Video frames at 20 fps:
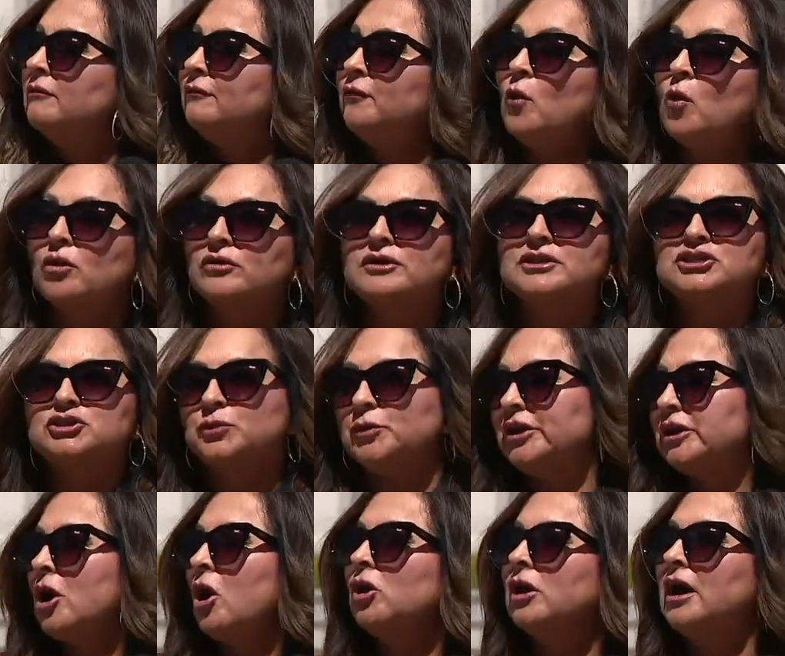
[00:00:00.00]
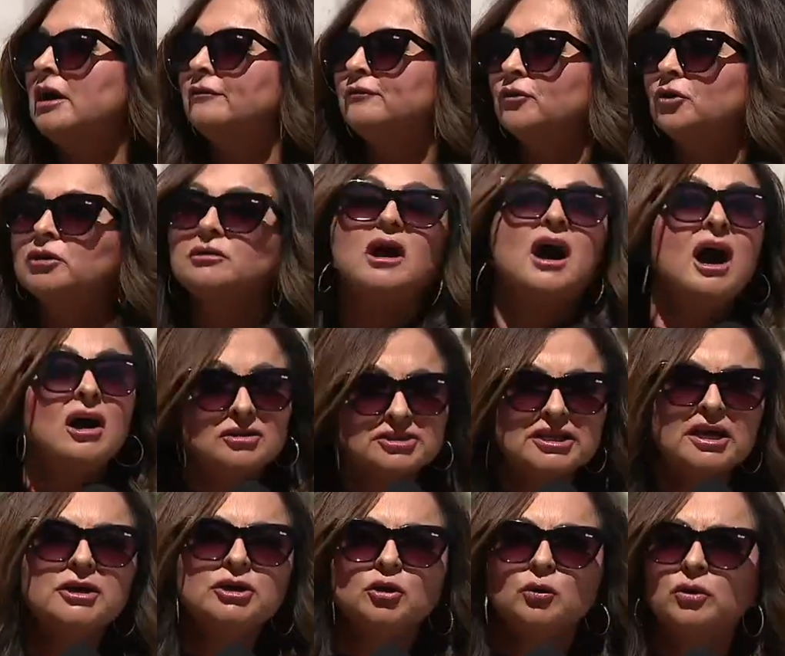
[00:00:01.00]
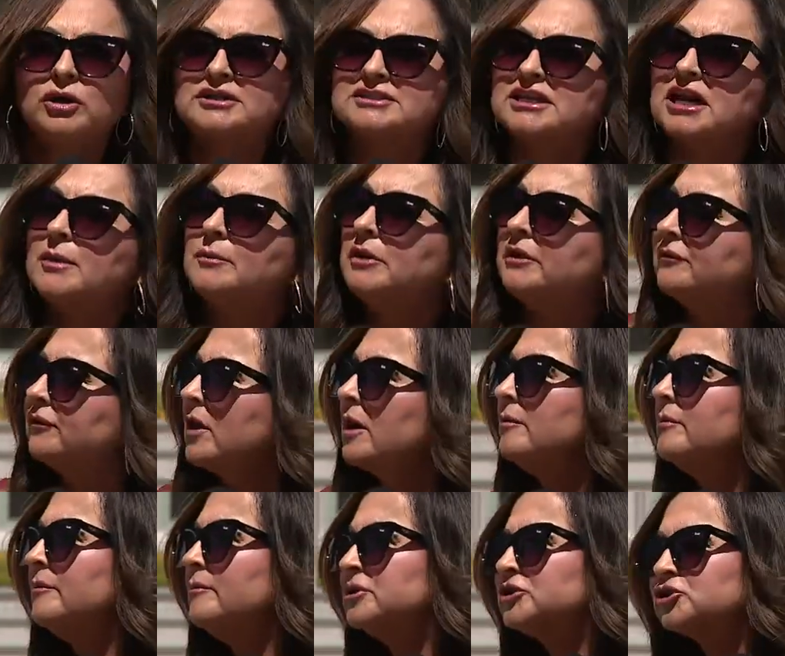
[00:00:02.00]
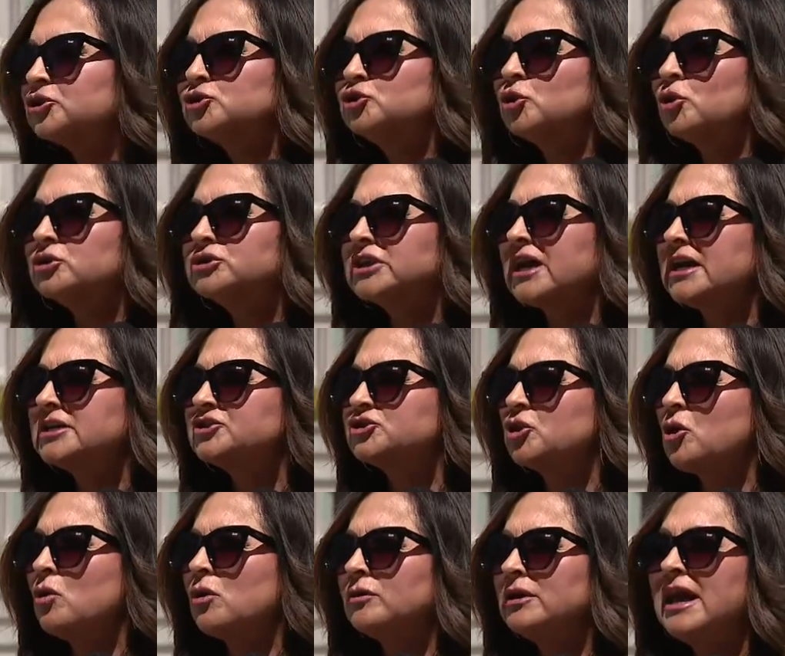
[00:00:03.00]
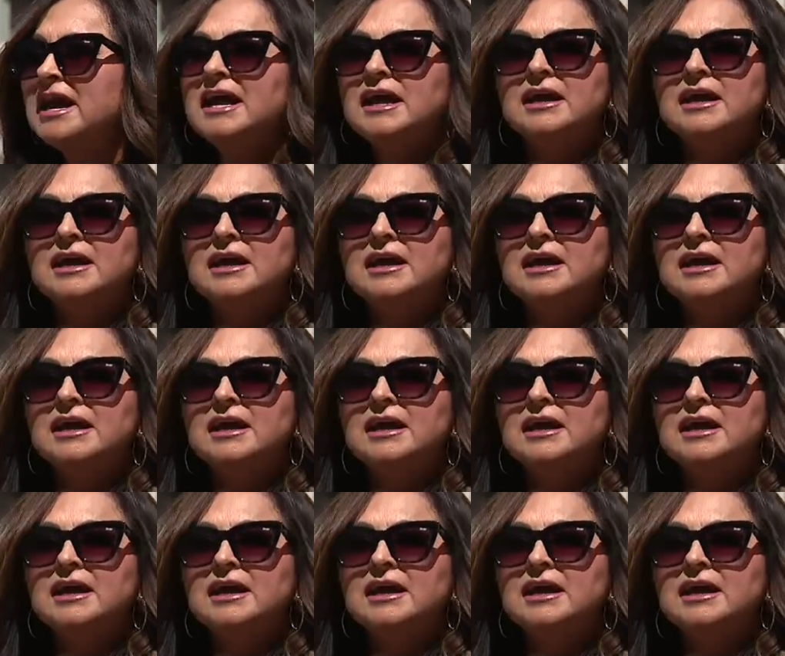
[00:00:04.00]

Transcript: for this recall effort. I'll tell you where it's coming from, Mr. George Gascon.